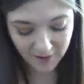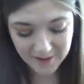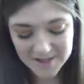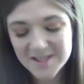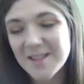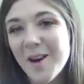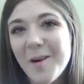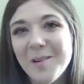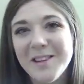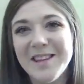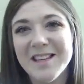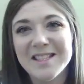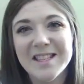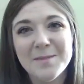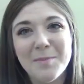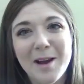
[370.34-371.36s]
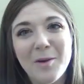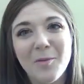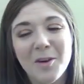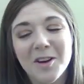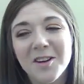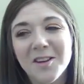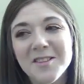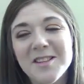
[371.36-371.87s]
So this is my
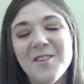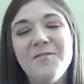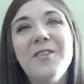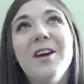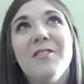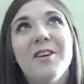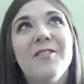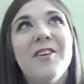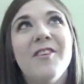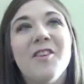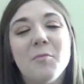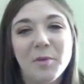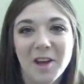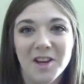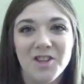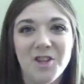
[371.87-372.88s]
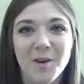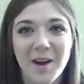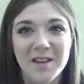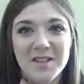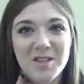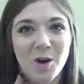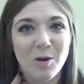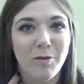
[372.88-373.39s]
world favorite, favorite blush. You
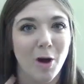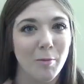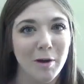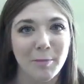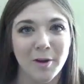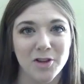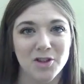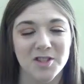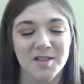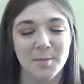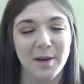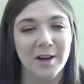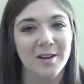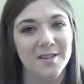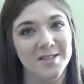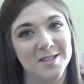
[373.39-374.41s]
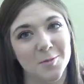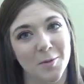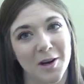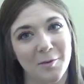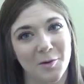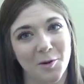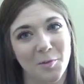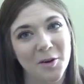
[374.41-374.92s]
guys know if all my blush disappeared, this is what
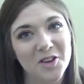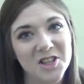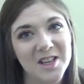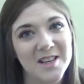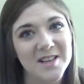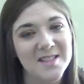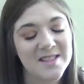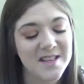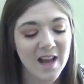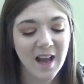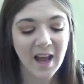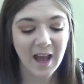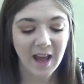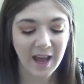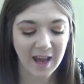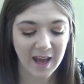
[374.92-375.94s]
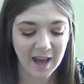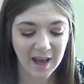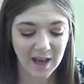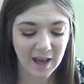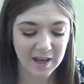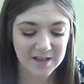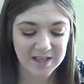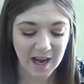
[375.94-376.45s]
I would repurchase.
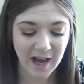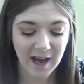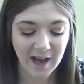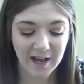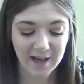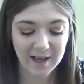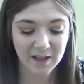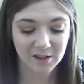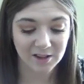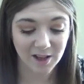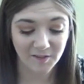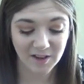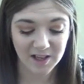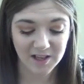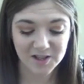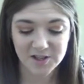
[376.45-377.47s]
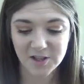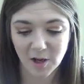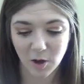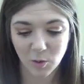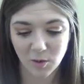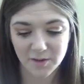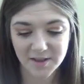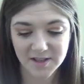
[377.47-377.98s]
And I love it.
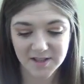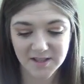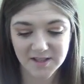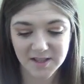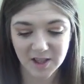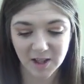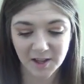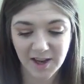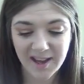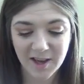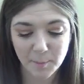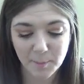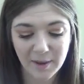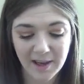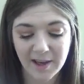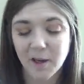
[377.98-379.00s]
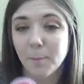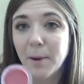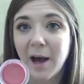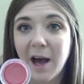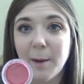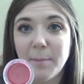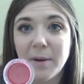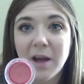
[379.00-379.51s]
So this is the Clinique Pink
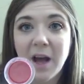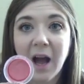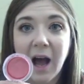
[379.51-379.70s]
Pop.